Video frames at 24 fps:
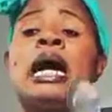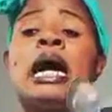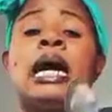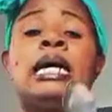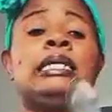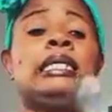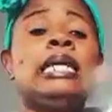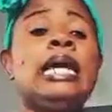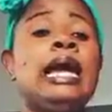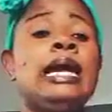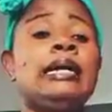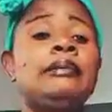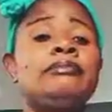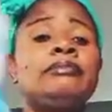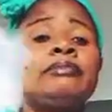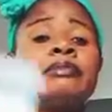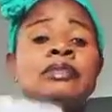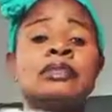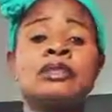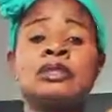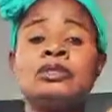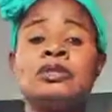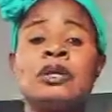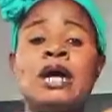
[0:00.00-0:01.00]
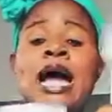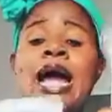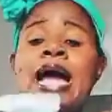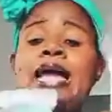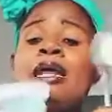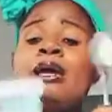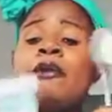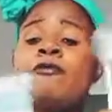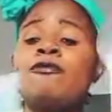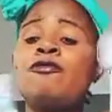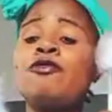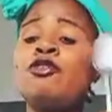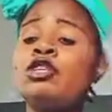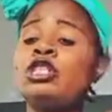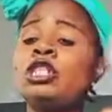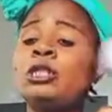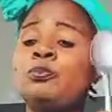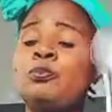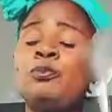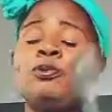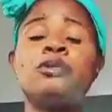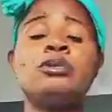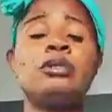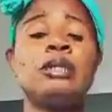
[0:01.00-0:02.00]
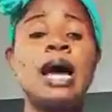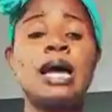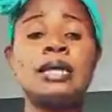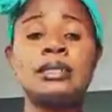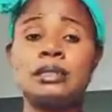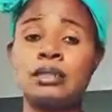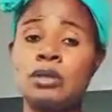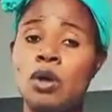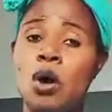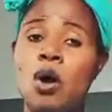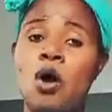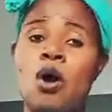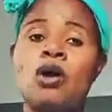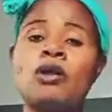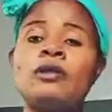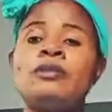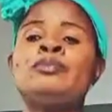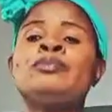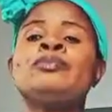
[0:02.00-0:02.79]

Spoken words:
And then you add a full spoon, that's all.